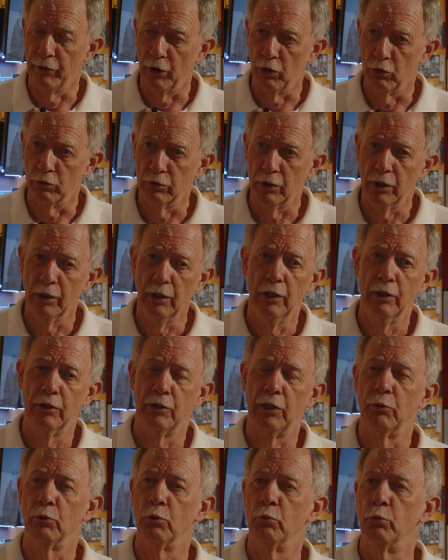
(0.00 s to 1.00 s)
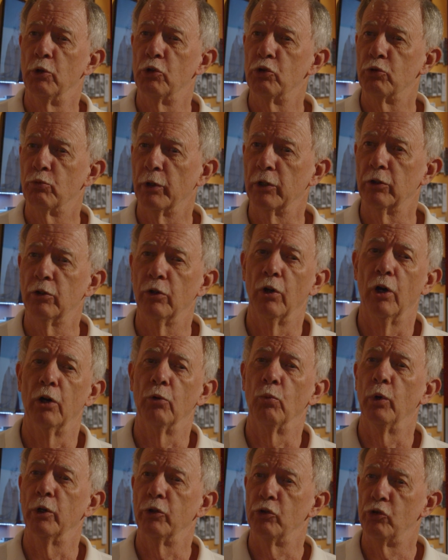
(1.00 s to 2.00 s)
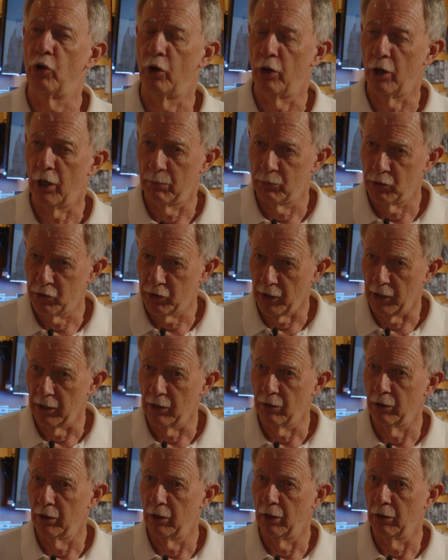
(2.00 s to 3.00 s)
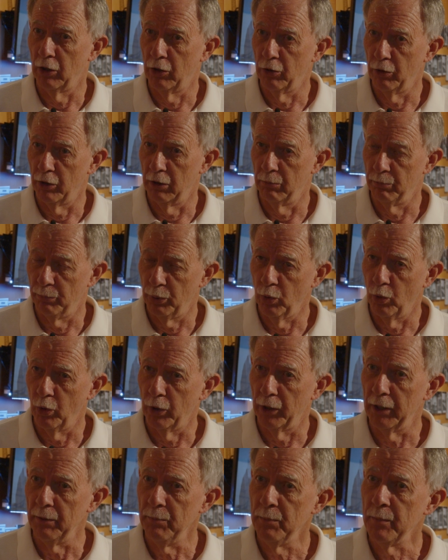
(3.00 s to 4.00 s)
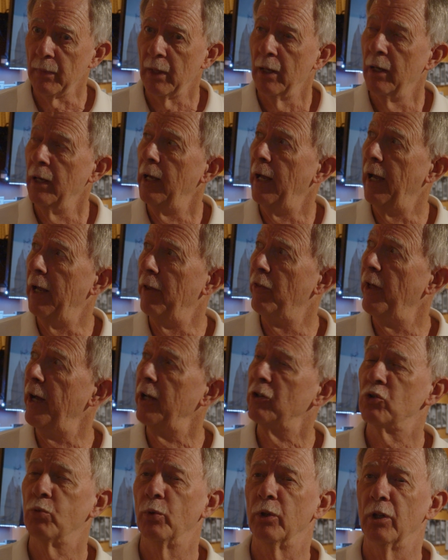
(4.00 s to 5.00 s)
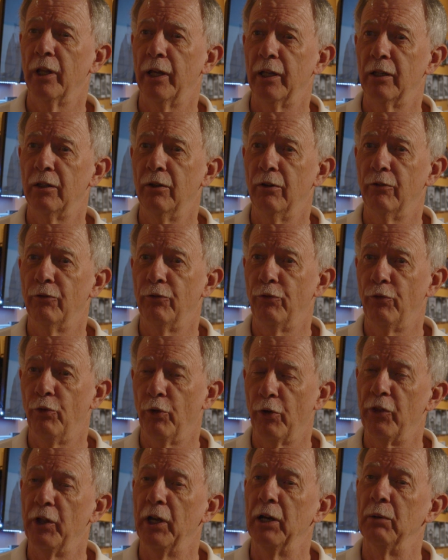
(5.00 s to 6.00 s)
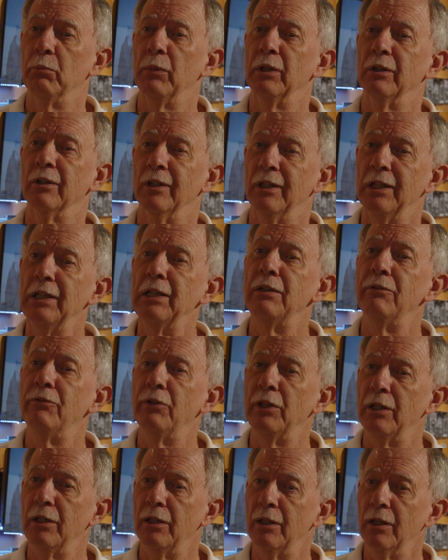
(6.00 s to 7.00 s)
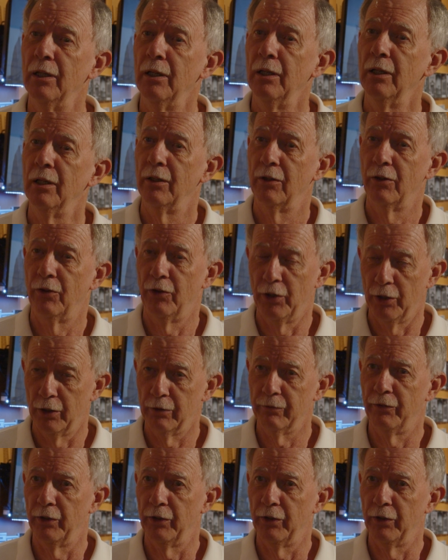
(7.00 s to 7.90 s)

vote. They were restricted on what jobs they could employ. And that's what led for them leaving their